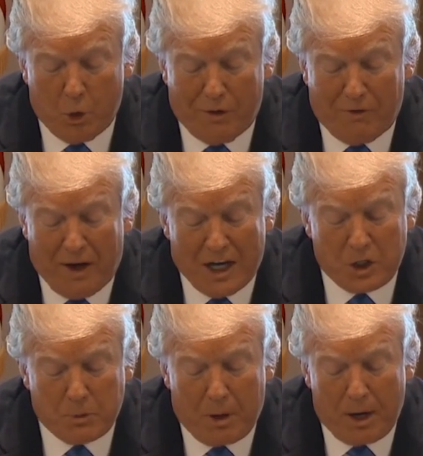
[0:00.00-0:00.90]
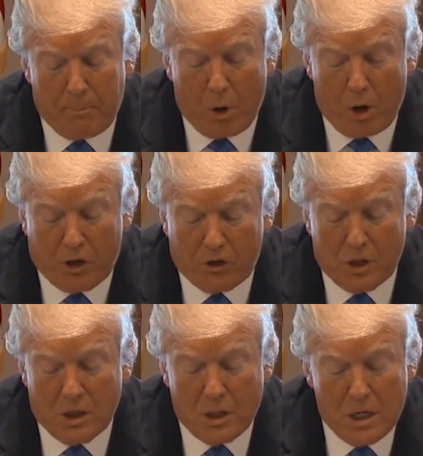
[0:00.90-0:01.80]
to advance
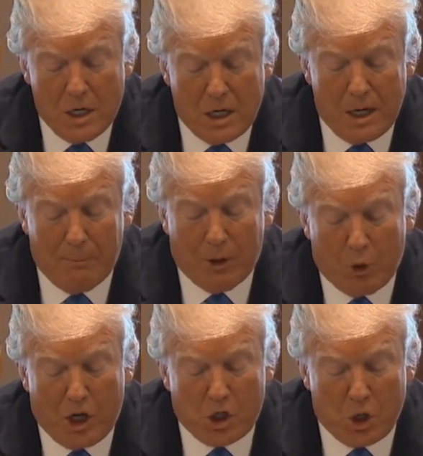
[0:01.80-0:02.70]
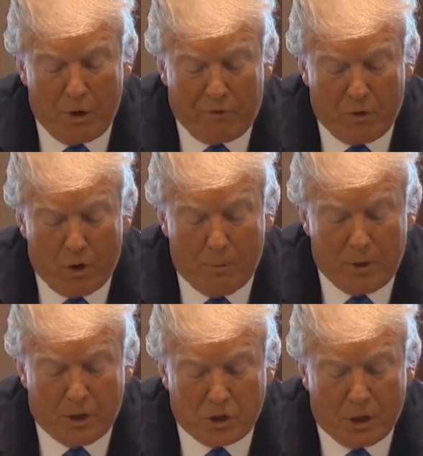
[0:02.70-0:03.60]
bipartisan immigration reform
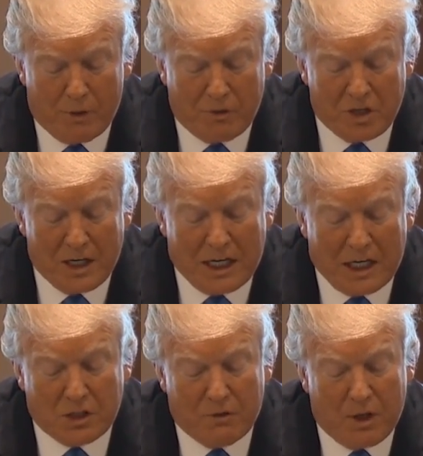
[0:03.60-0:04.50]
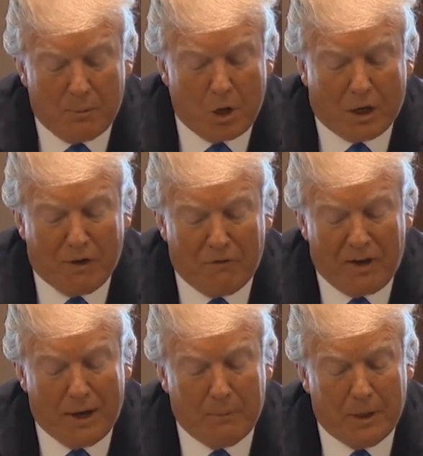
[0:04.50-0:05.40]
that serves the needs of the American
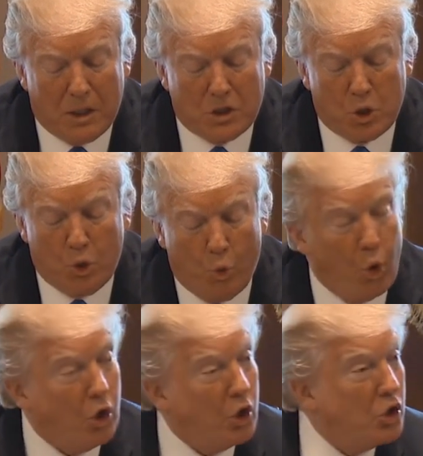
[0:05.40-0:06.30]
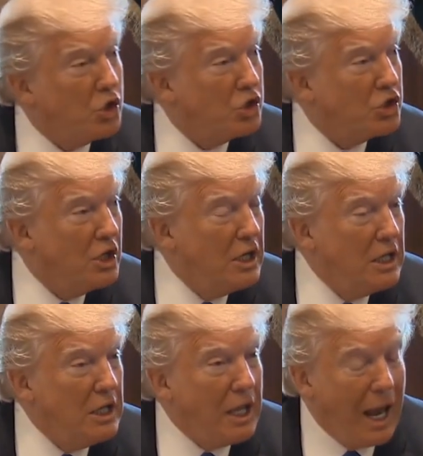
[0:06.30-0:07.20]
families, workers,
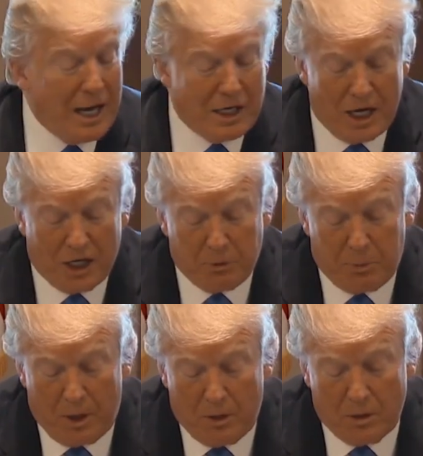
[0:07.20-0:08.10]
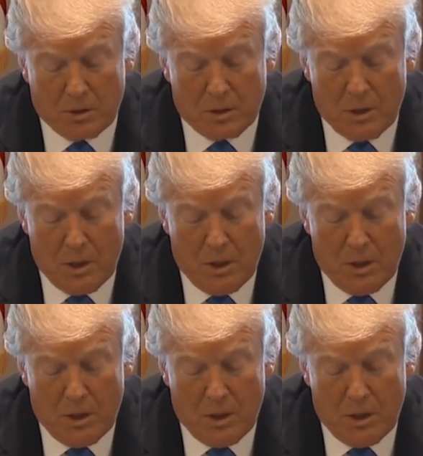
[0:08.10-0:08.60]
and taxpayers.